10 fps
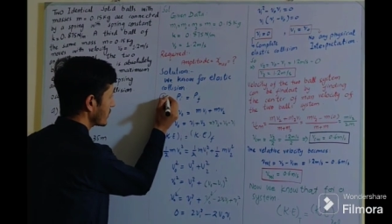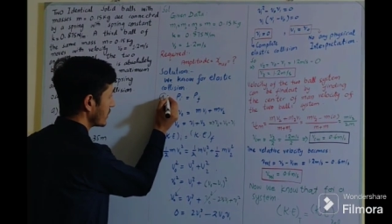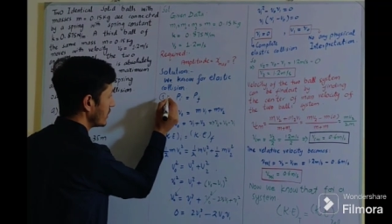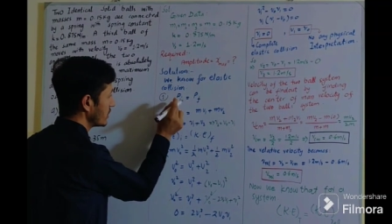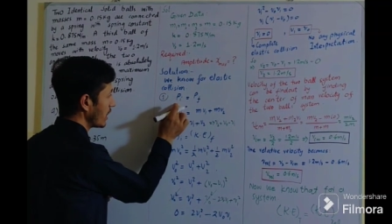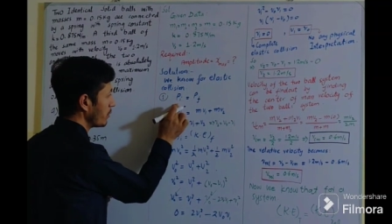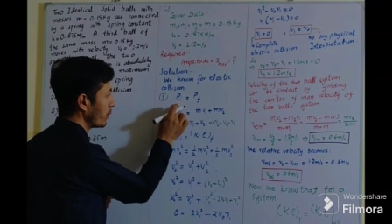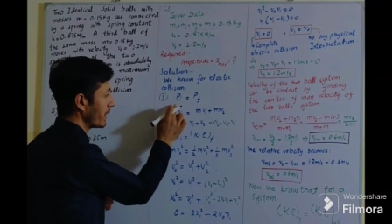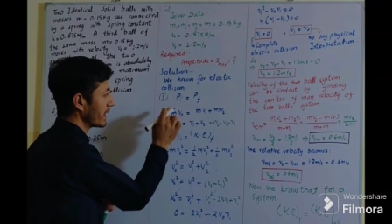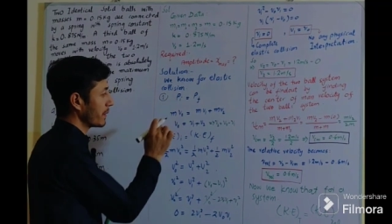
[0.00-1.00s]
is initial
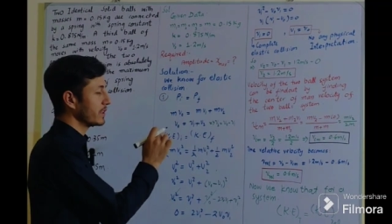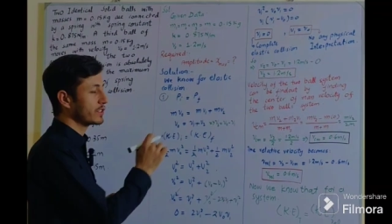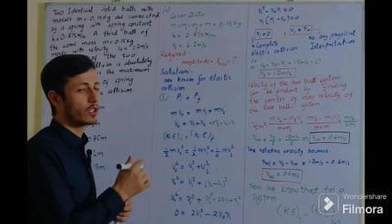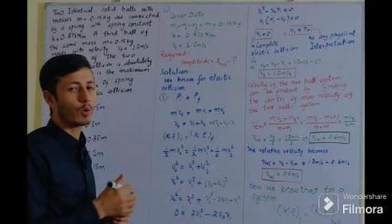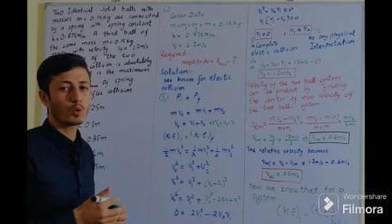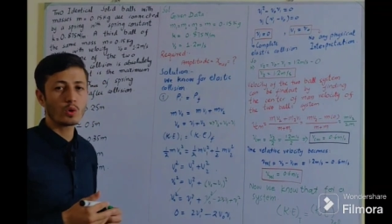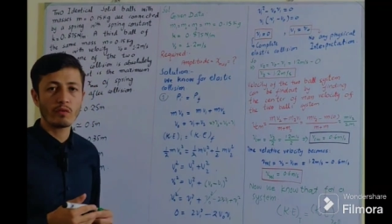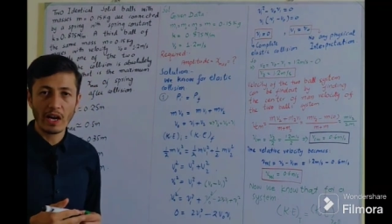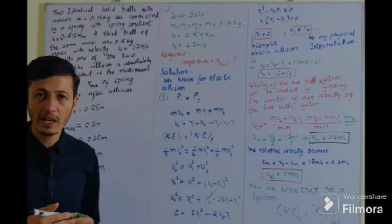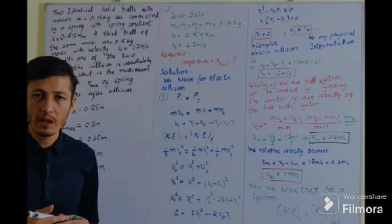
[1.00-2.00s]
momentum is equal to the
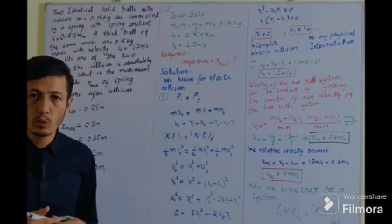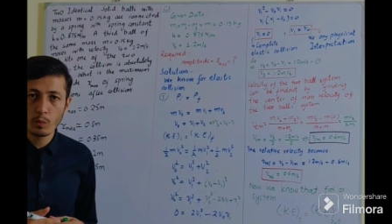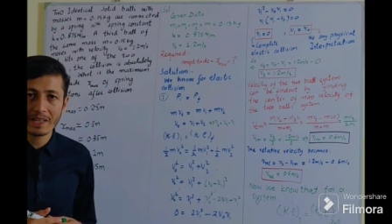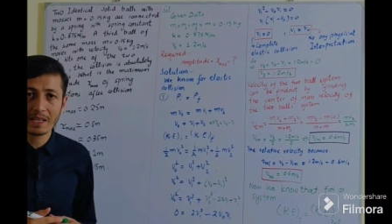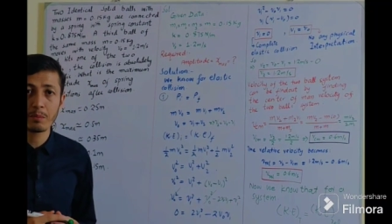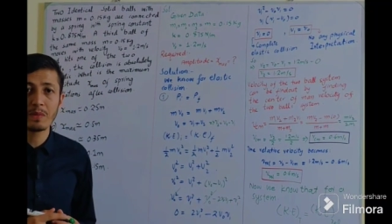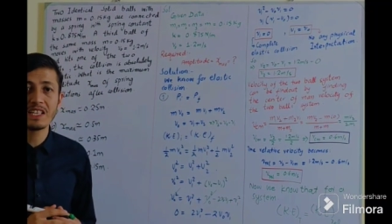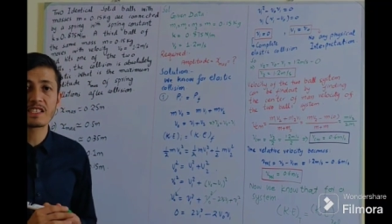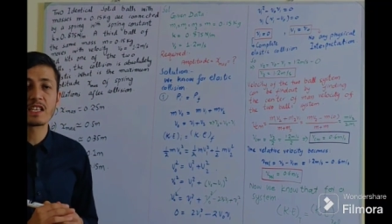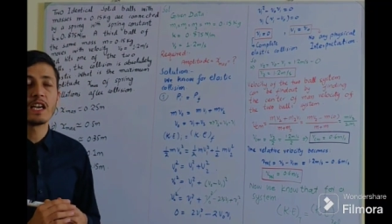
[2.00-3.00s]
final momentum,
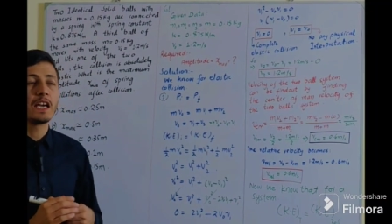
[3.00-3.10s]
means